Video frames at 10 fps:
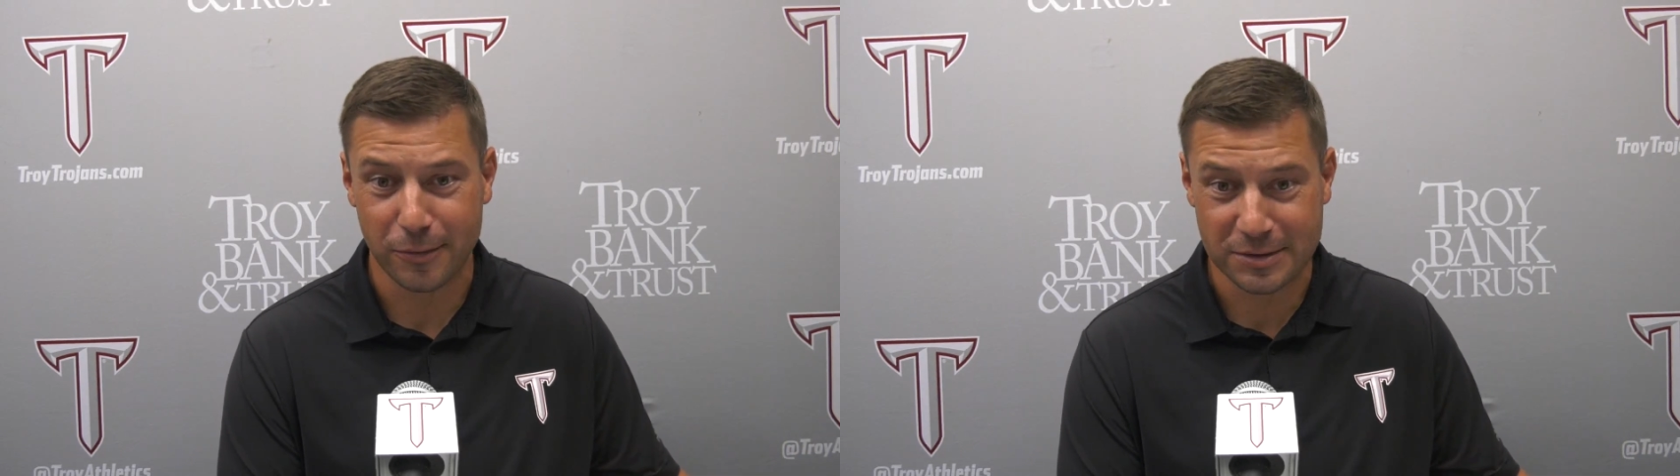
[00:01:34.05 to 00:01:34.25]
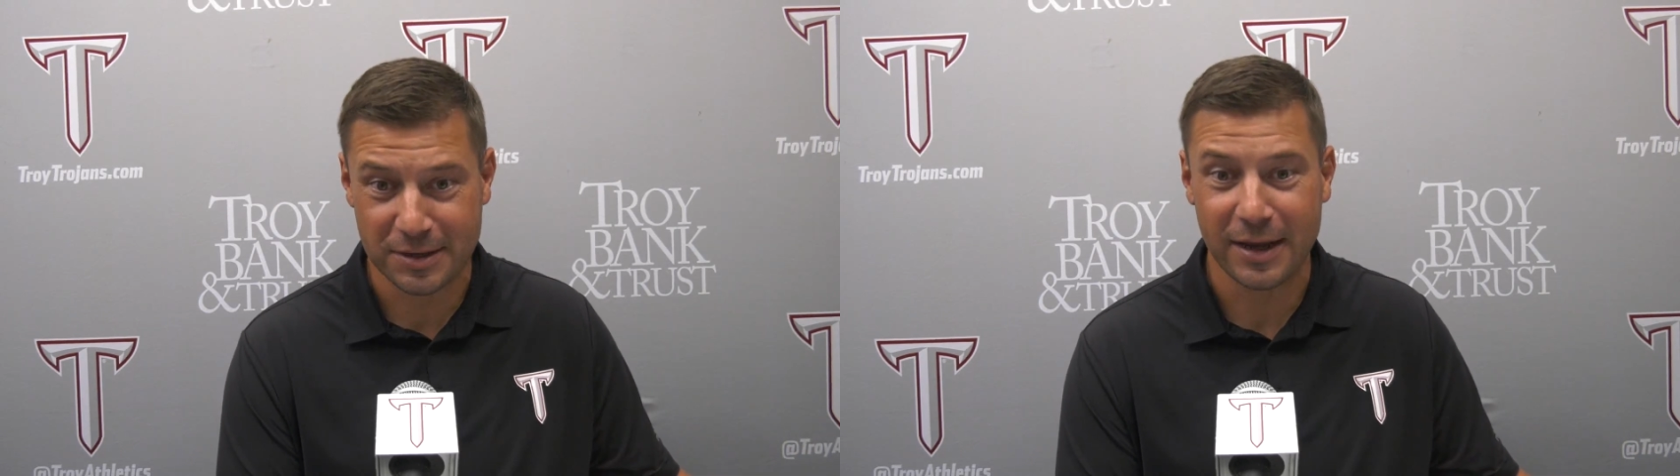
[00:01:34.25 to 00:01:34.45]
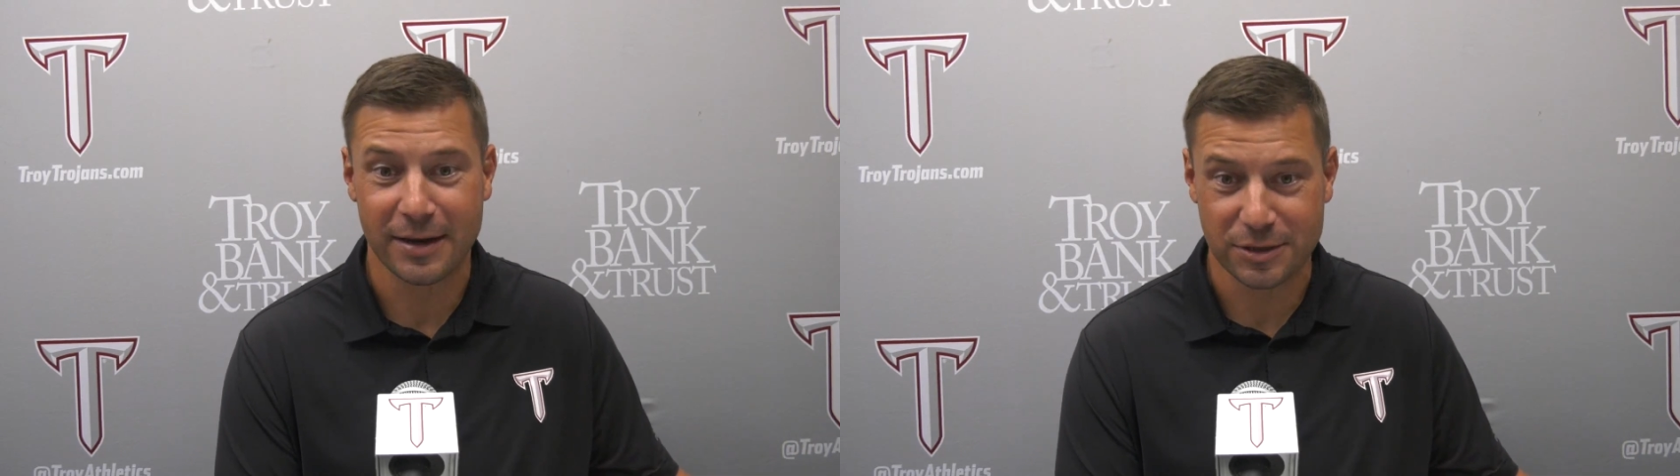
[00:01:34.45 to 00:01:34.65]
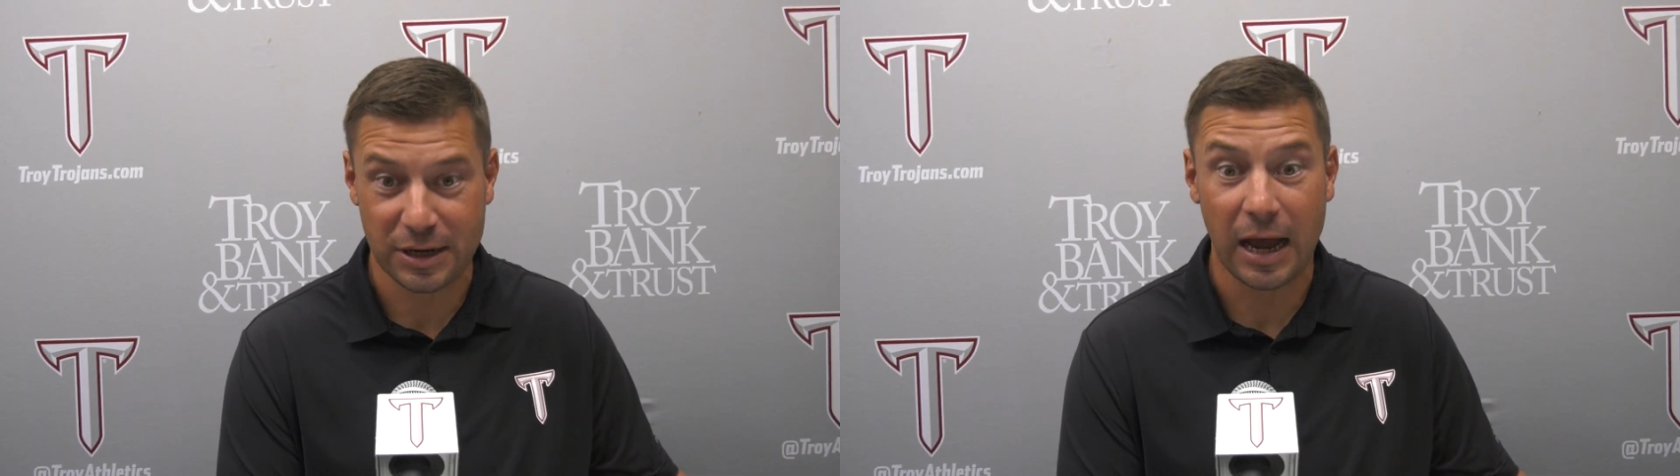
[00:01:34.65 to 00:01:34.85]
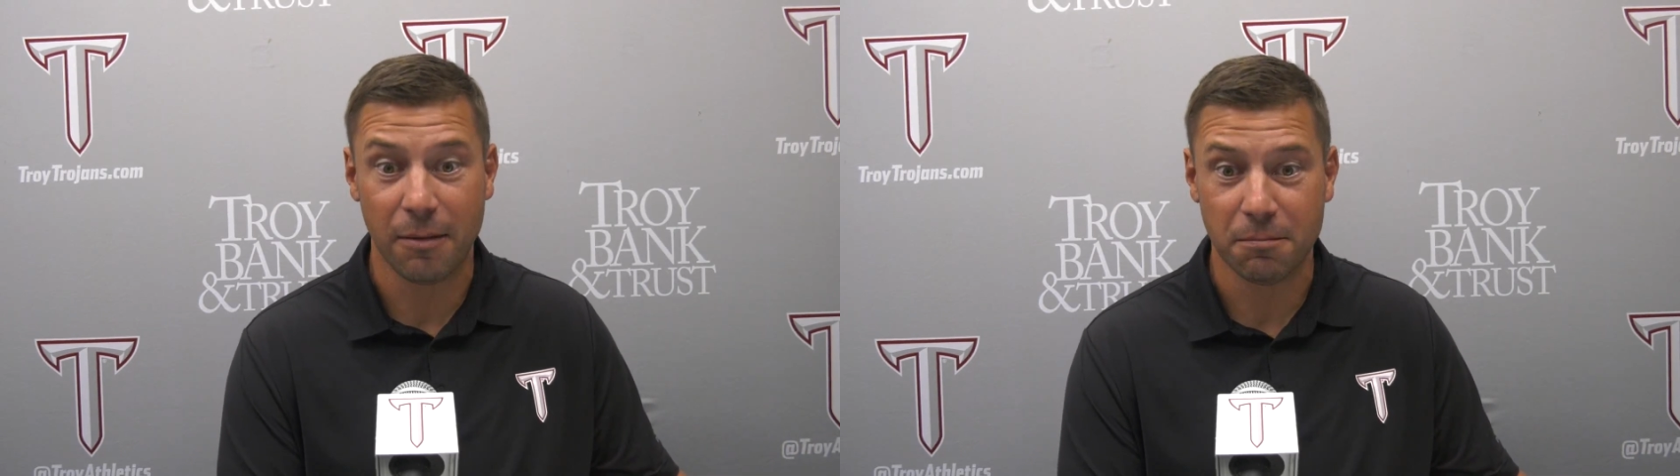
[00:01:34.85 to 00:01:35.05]
Well, he's taken a
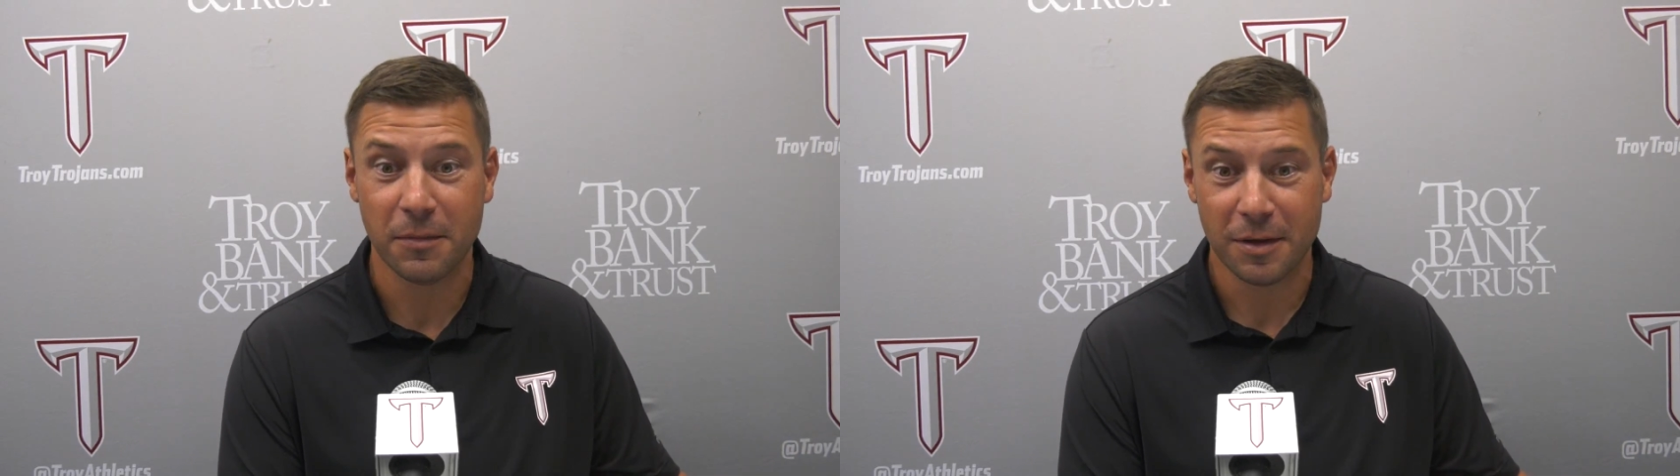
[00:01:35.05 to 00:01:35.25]
job